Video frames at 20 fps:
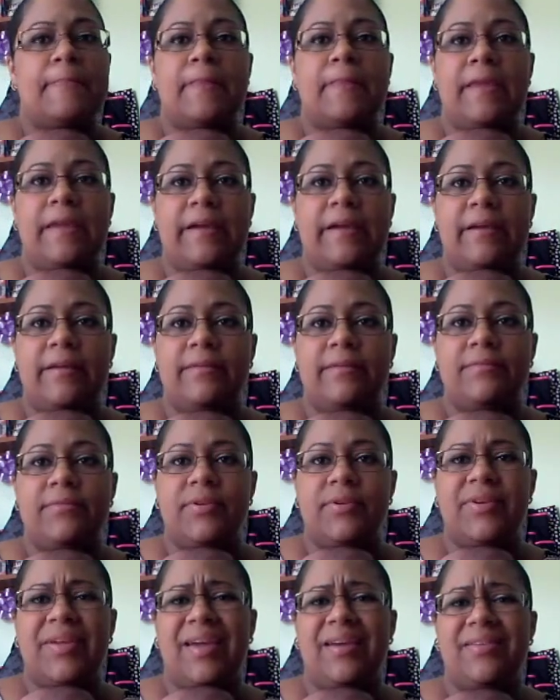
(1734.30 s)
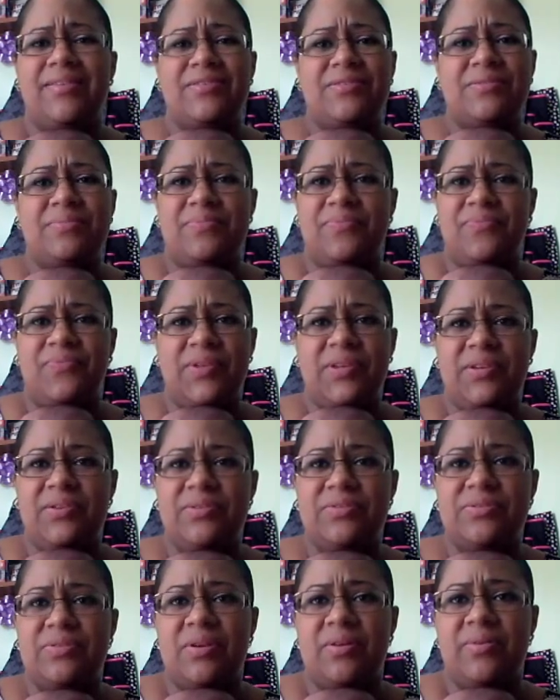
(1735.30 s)
Yeah, so yeah, this video
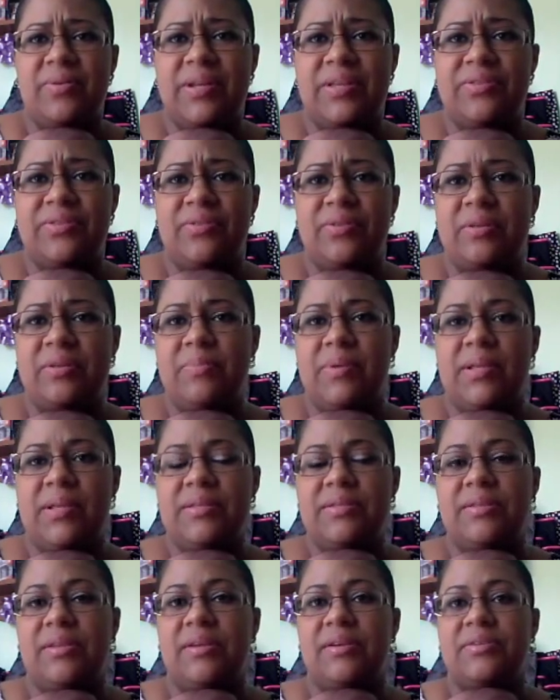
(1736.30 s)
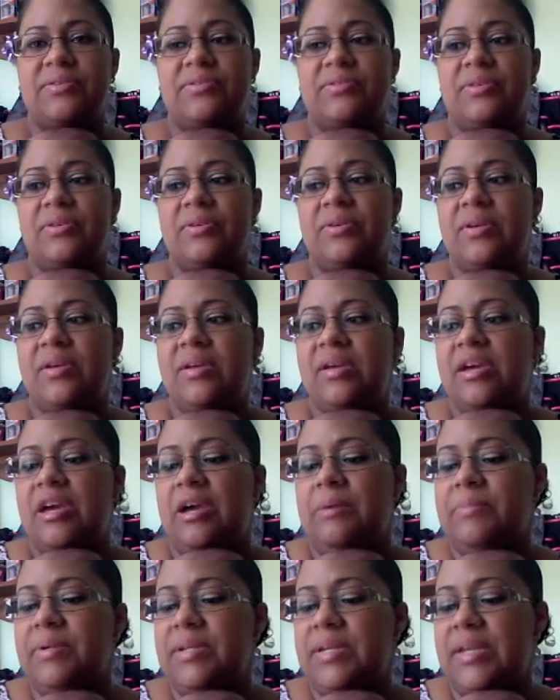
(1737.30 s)
is already 30 minutes long, so
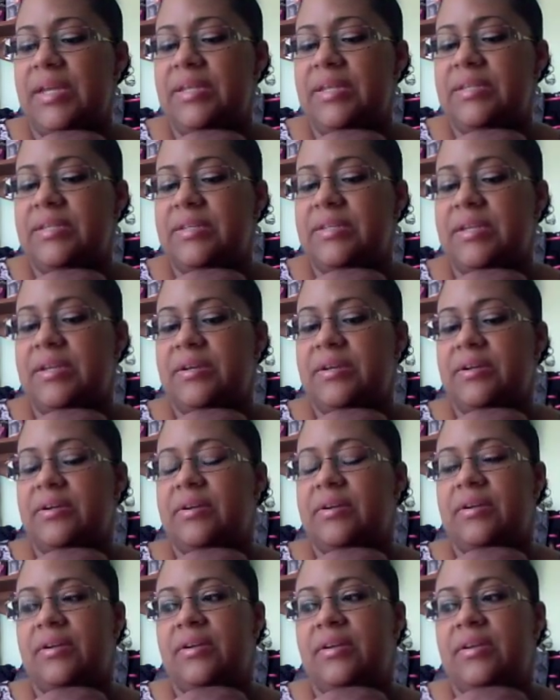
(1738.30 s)
I'm gonna end it here.